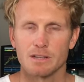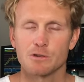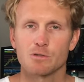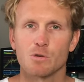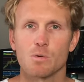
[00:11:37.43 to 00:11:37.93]
It's
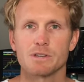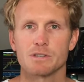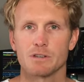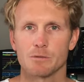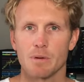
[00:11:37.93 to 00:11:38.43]
your
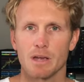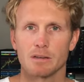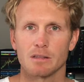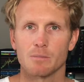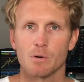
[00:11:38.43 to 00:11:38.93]
tuition you're paying
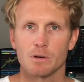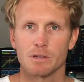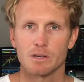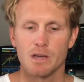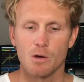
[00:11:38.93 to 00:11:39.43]
to the
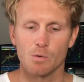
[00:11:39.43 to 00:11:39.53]
market.